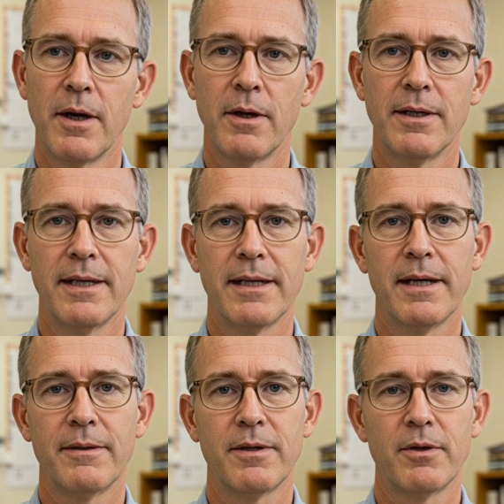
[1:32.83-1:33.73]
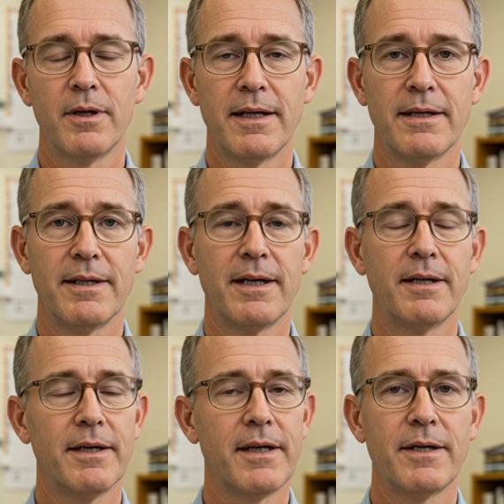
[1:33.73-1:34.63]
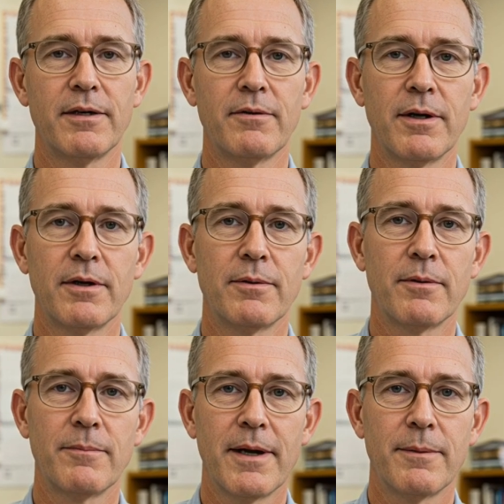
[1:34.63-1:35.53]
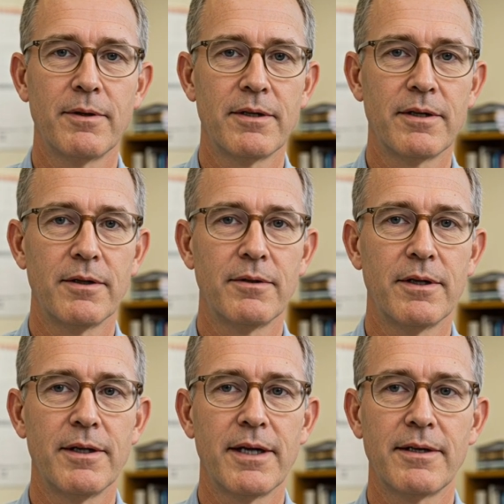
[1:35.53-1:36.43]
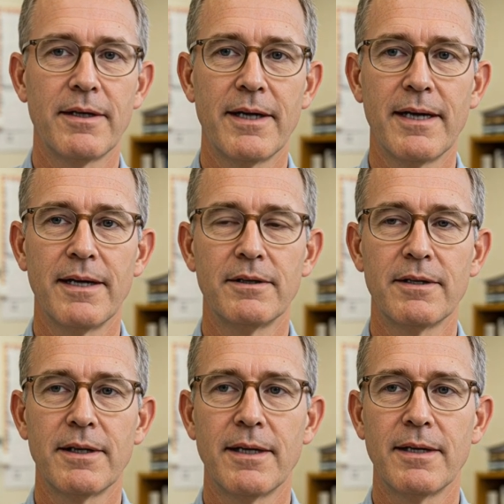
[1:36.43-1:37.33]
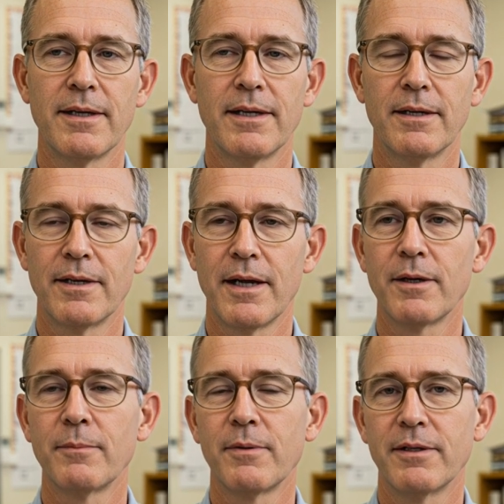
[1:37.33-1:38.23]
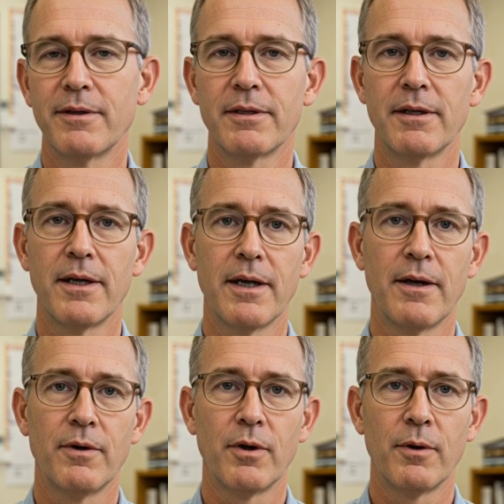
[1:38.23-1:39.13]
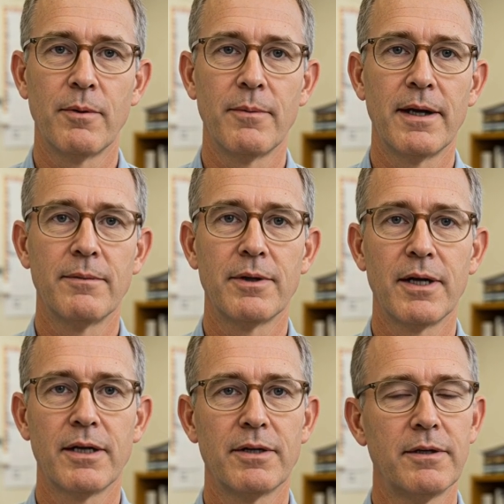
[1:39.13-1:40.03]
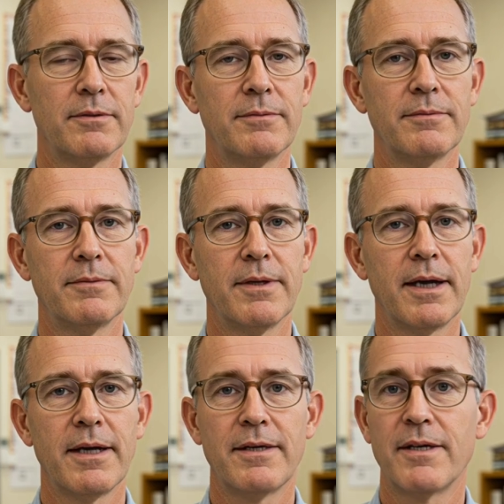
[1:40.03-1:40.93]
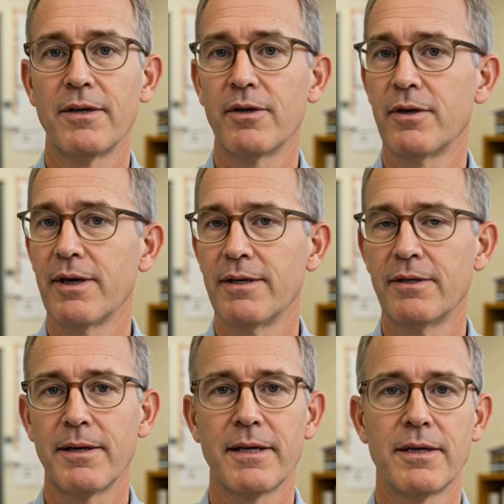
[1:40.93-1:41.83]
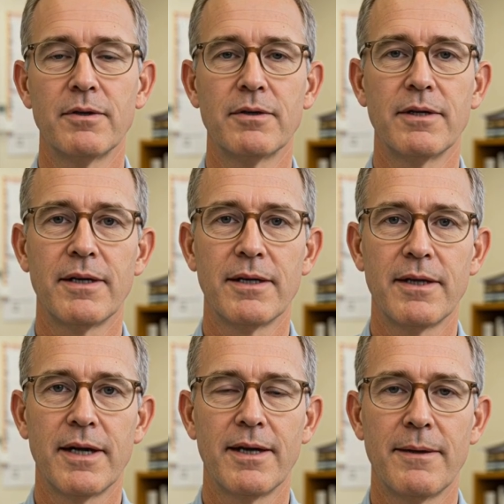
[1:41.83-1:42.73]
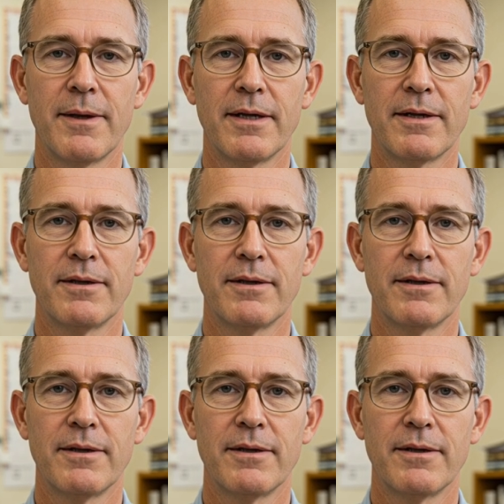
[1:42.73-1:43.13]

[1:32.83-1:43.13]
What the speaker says: On any given trading day, the volume of paper silver changing hands can exceed entire months of global mine production. This creates an interesting dynamic.